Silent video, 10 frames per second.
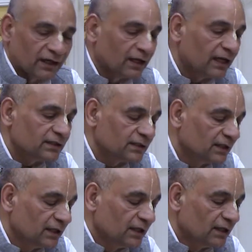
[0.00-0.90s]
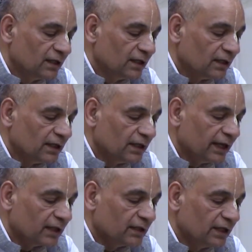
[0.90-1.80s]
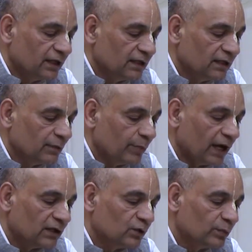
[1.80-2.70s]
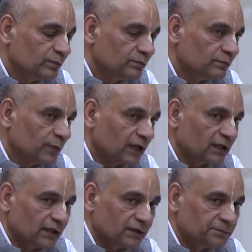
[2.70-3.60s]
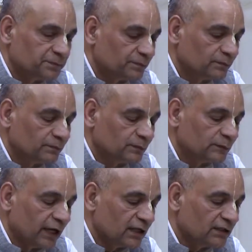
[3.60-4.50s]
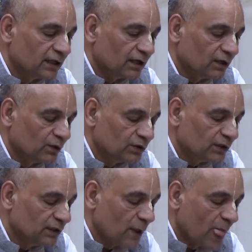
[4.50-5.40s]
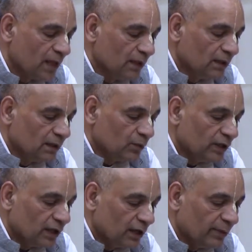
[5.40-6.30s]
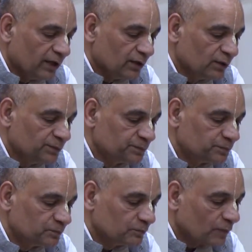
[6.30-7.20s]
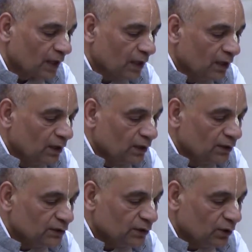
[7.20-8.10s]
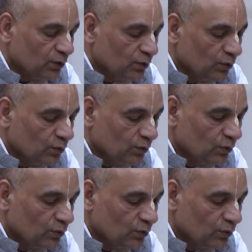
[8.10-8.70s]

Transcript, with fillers: unless they take the path of bhakti. That is the conclusion. we are coming to. So,